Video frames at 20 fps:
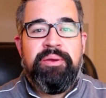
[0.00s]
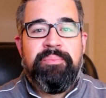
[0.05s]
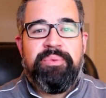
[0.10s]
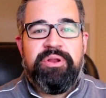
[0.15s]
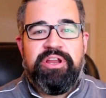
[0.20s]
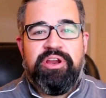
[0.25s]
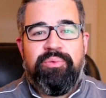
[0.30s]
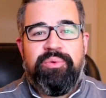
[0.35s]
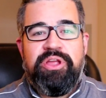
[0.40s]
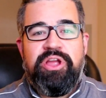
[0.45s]

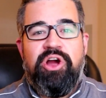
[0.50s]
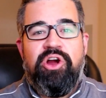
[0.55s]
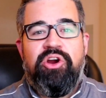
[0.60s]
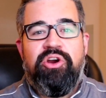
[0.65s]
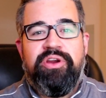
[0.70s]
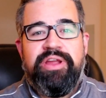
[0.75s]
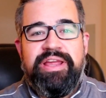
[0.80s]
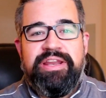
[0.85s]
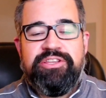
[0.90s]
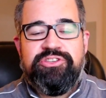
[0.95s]
But here we
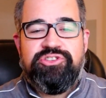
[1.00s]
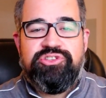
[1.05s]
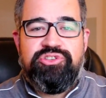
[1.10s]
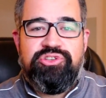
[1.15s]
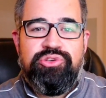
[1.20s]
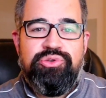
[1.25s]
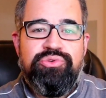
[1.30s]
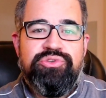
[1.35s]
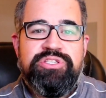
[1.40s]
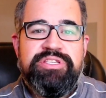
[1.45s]
are. It is
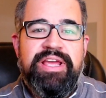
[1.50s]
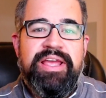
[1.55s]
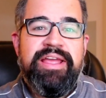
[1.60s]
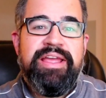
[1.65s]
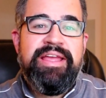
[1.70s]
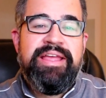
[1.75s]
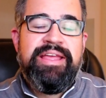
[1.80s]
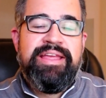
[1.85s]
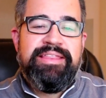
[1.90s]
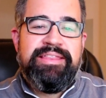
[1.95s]

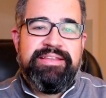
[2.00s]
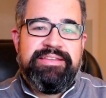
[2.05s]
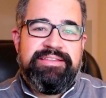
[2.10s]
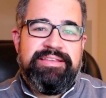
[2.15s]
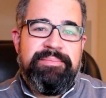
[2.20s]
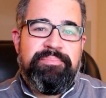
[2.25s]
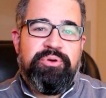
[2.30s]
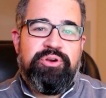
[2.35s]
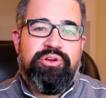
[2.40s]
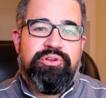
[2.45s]
Tuesday, the
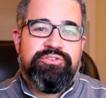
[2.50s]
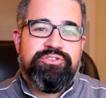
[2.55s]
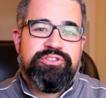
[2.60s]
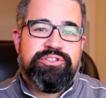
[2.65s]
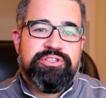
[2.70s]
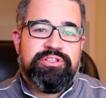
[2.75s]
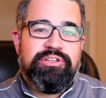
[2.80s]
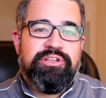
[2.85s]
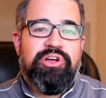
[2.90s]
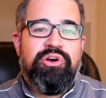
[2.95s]
typical
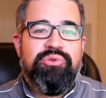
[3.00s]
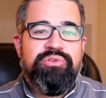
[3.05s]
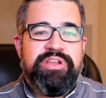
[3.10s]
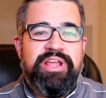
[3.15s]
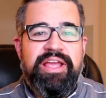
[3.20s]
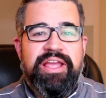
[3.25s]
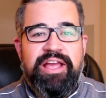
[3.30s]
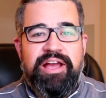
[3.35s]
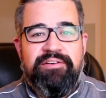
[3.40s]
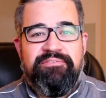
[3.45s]
slow
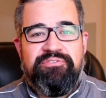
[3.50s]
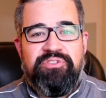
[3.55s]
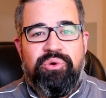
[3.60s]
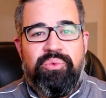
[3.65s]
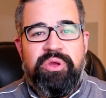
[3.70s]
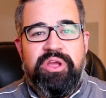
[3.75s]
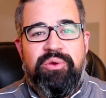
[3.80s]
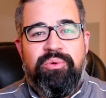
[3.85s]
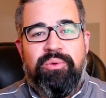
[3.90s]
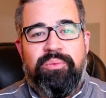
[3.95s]
day of the
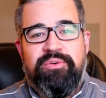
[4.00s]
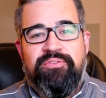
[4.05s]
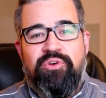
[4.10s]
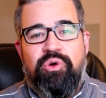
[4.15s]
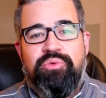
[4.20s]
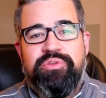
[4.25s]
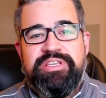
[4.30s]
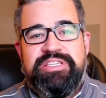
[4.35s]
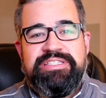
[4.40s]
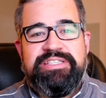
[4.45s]
week where we've
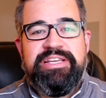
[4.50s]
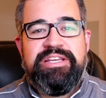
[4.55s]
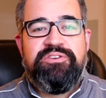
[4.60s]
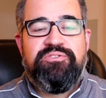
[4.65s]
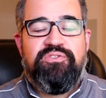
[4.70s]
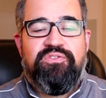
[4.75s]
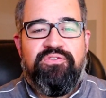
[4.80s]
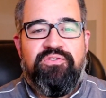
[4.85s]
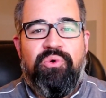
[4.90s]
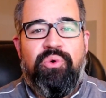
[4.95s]
only
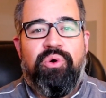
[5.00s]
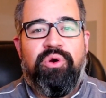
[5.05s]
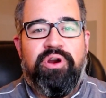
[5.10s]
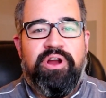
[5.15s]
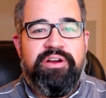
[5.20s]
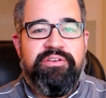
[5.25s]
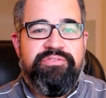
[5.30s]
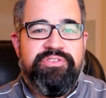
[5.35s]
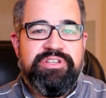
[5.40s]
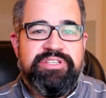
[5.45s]
seen
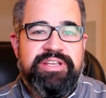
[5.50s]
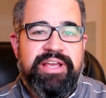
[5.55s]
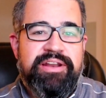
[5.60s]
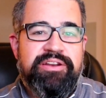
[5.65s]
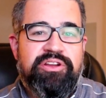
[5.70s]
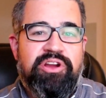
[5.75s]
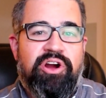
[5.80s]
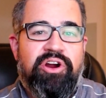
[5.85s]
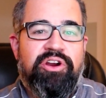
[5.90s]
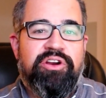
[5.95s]
4 of the
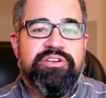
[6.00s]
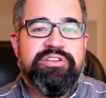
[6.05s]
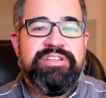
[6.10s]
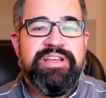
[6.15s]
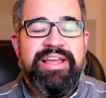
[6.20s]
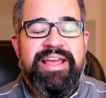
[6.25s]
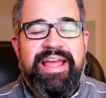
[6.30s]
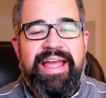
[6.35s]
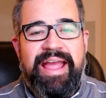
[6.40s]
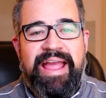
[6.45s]
10 cards
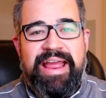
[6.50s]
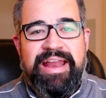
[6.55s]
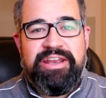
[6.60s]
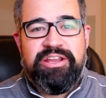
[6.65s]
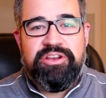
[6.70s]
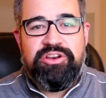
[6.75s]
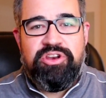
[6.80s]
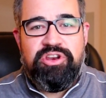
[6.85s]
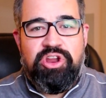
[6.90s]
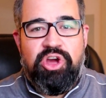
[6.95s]

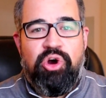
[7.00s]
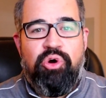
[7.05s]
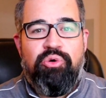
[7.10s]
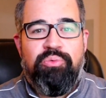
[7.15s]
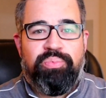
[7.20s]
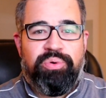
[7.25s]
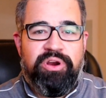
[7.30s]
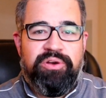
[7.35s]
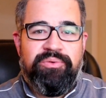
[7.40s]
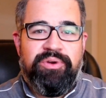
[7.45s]
and no
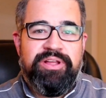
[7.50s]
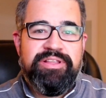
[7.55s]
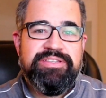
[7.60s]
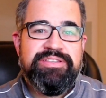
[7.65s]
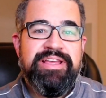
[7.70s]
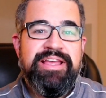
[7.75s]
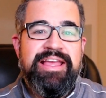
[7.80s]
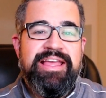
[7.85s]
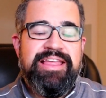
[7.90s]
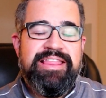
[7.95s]
print
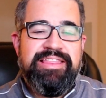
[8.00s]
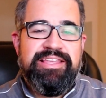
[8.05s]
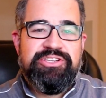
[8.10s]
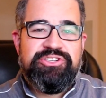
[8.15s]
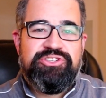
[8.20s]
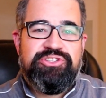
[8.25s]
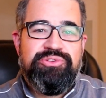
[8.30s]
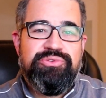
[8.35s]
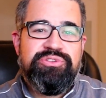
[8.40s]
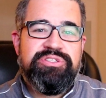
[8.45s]
runs.
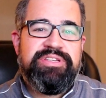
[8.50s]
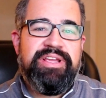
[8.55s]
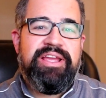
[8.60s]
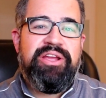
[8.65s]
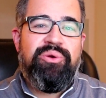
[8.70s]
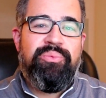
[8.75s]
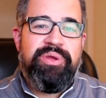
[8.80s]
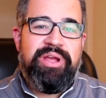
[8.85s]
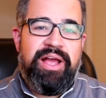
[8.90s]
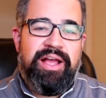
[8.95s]
This
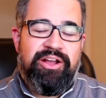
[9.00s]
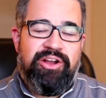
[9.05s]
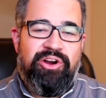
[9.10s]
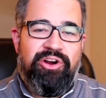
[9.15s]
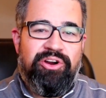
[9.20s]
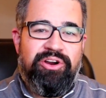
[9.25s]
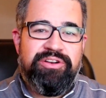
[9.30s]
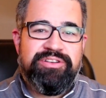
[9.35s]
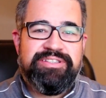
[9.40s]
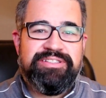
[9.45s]
Tuesday, we got
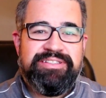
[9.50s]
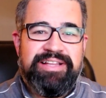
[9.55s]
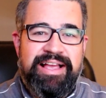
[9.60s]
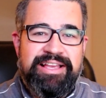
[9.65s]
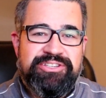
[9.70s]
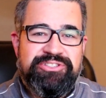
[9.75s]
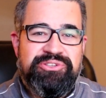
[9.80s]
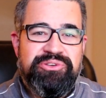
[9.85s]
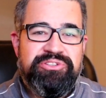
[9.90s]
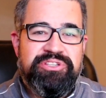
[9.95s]
cards.
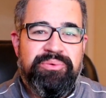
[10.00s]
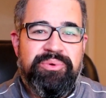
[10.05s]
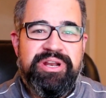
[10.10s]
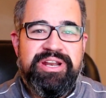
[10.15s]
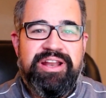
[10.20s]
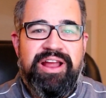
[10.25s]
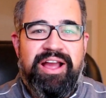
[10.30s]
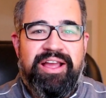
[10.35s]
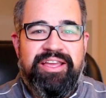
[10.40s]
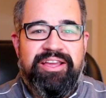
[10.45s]
Last Tuesday, we
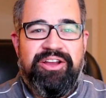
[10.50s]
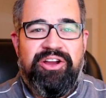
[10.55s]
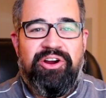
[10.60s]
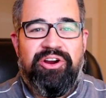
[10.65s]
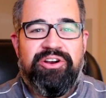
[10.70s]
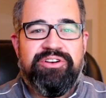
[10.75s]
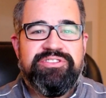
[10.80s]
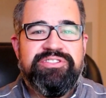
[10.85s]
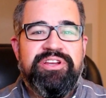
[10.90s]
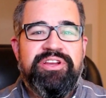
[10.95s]
did not get
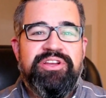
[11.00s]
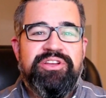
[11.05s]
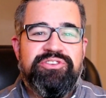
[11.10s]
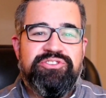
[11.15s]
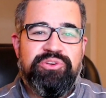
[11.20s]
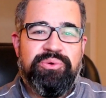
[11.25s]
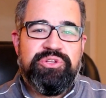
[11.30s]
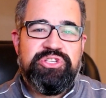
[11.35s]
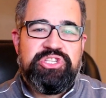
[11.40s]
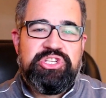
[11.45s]
cards.
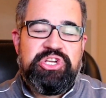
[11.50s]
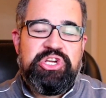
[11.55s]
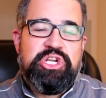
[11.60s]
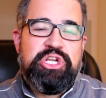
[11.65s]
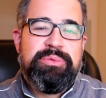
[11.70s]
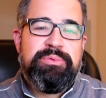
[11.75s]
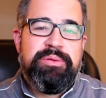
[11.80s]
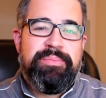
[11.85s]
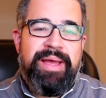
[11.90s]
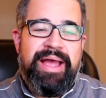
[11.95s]
So it's good
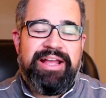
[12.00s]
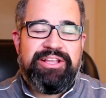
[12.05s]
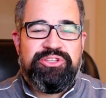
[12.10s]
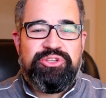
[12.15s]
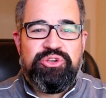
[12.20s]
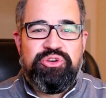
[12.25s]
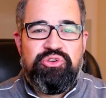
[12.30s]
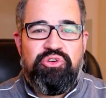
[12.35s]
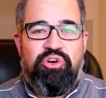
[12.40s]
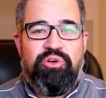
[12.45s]
to be back
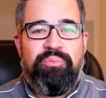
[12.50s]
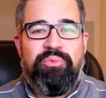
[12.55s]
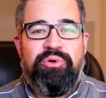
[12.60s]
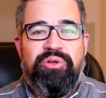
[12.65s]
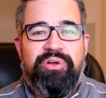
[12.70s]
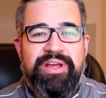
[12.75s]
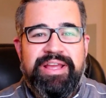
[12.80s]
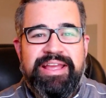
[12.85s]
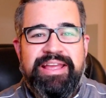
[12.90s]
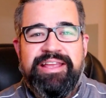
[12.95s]
to
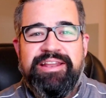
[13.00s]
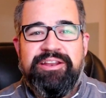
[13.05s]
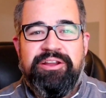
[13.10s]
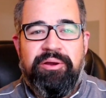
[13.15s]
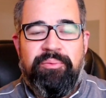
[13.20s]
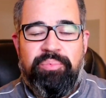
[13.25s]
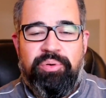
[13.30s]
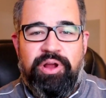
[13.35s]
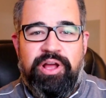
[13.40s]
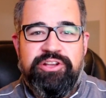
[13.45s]
normal in
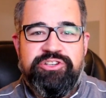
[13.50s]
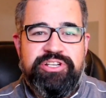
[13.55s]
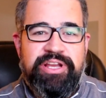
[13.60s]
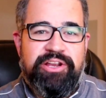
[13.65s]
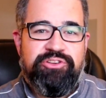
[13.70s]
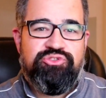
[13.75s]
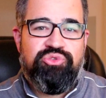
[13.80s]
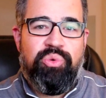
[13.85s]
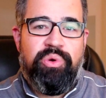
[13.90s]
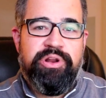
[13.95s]

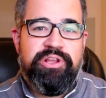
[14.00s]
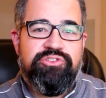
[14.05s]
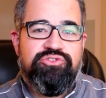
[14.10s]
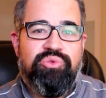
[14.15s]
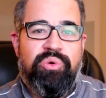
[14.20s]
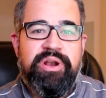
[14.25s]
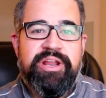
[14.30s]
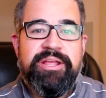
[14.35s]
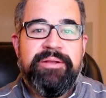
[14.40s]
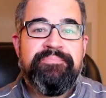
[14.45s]
Project
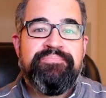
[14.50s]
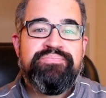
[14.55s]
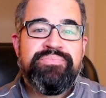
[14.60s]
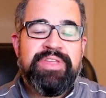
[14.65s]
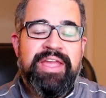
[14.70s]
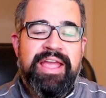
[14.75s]
2020.